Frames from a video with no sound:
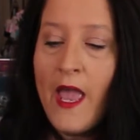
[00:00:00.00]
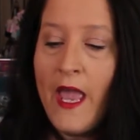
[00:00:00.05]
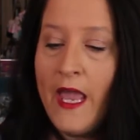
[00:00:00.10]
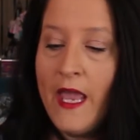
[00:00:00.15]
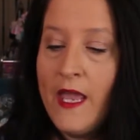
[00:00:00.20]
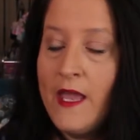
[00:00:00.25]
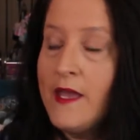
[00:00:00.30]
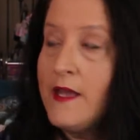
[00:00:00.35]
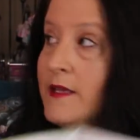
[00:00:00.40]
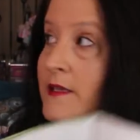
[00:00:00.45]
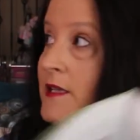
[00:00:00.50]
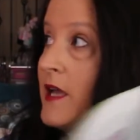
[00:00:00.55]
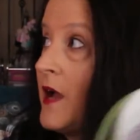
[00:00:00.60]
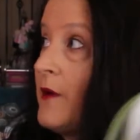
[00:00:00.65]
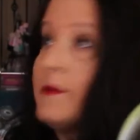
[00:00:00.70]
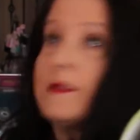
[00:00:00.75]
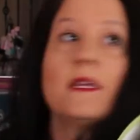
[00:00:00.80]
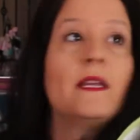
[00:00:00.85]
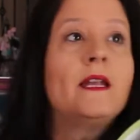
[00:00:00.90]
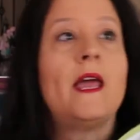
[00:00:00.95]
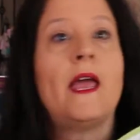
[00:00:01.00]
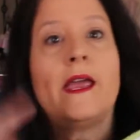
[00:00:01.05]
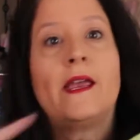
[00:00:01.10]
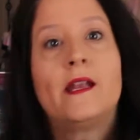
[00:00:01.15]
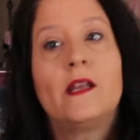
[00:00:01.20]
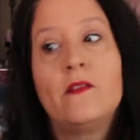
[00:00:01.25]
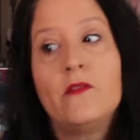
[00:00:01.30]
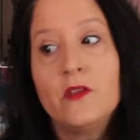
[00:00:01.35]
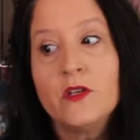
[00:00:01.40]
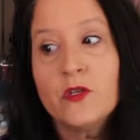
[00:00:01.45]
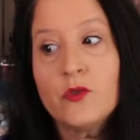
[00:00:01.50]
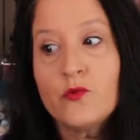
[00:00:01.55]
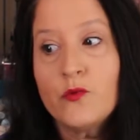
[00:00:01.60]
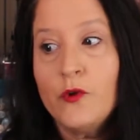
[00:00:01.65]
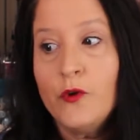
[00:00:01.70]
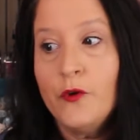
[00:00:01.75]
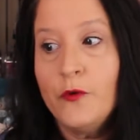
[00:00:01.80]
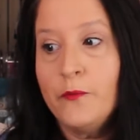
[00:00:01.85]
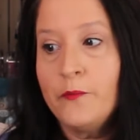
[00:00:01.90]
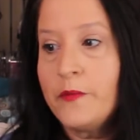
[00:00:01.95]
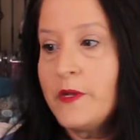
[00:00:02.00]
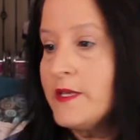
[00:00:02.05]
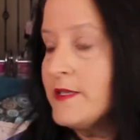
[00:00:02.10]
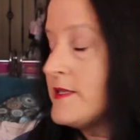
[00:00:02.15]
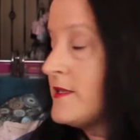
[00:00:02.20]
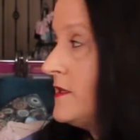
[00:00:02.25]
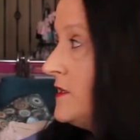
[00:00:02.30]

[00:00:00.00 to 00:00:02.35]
And I was going to hang it in this room because